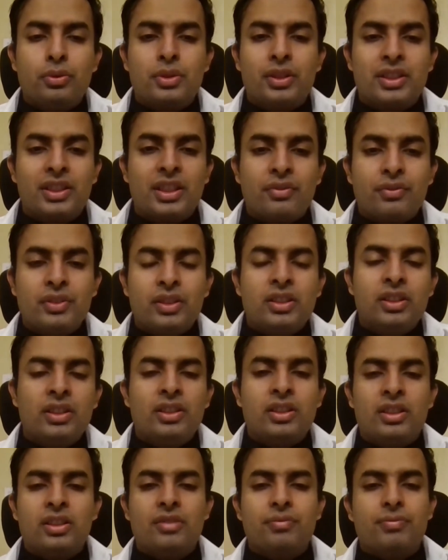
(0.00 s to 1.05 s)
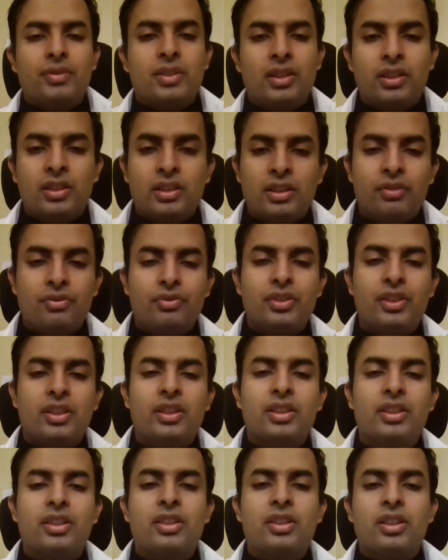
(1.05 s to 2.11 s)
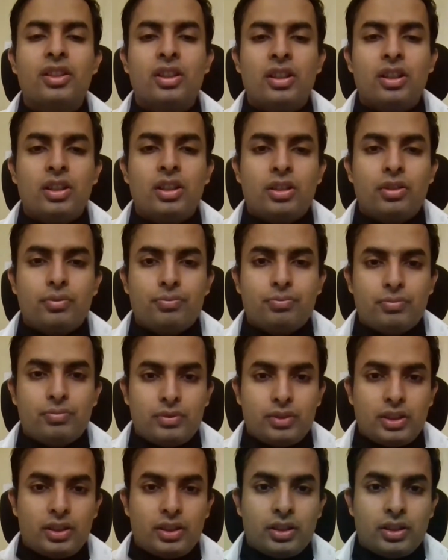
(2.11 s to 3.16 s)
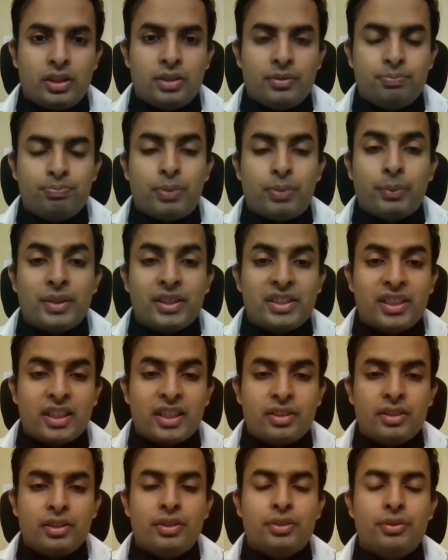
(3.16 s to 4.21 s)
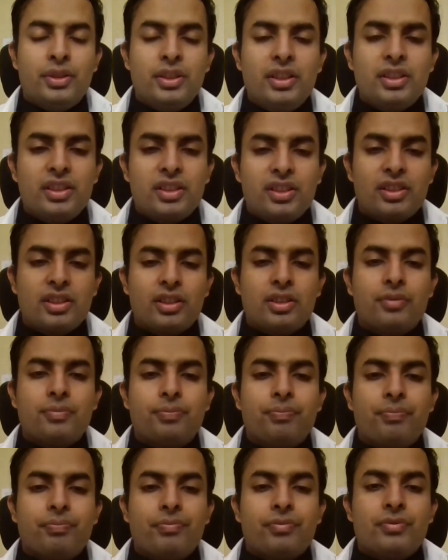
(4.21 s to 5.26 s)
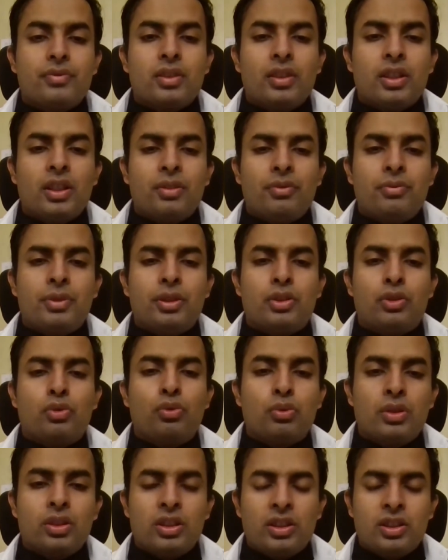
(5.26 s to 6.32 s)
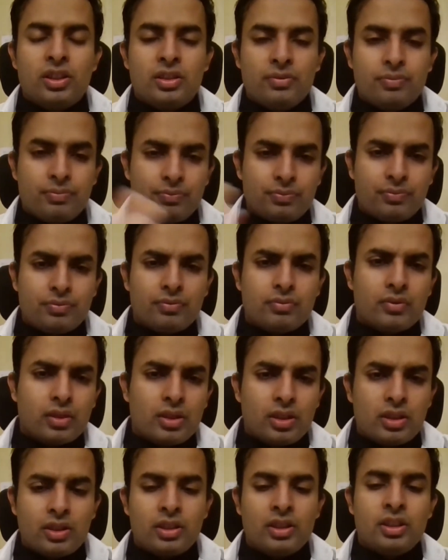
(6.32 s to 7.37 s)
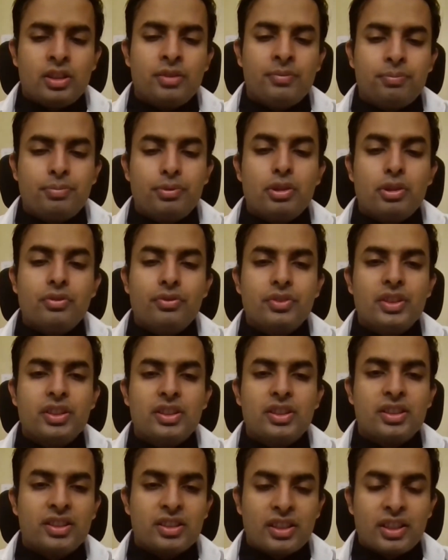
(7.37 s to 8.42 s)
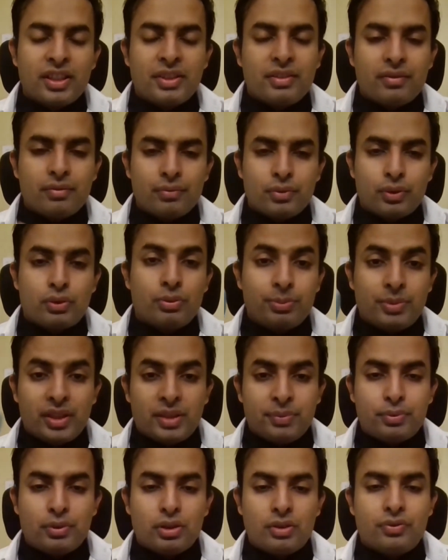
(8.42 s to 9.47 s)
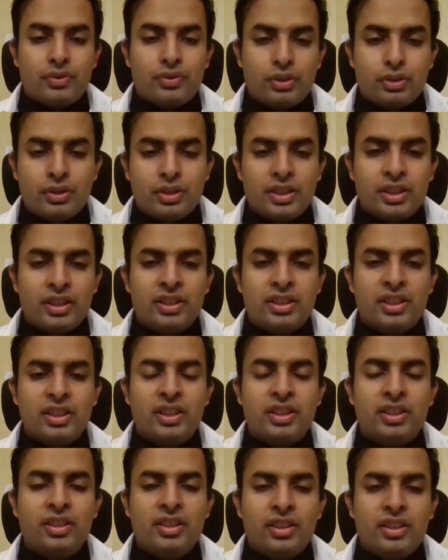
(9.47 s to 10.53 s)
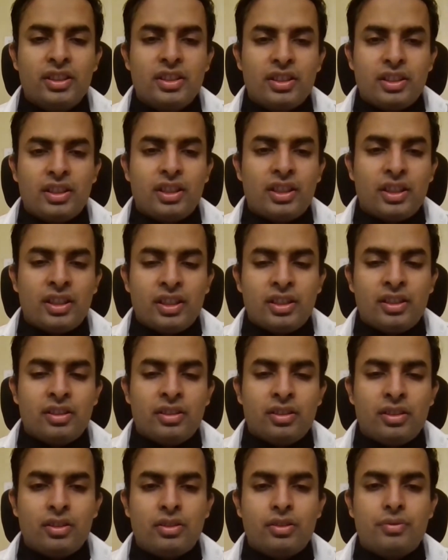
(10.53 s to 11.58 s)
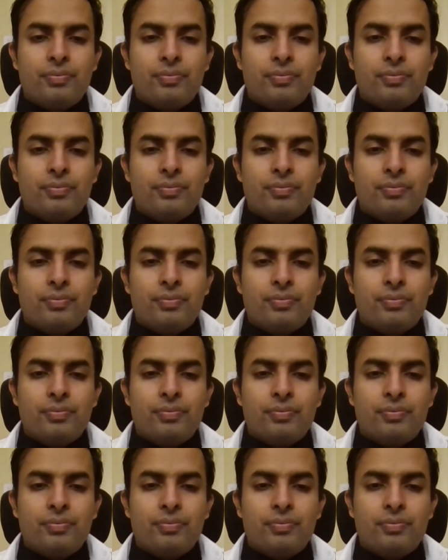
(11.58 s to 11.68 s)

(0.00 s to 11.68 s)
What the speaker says: seven different public sector units, which will earn profits, which will be profit oriented, and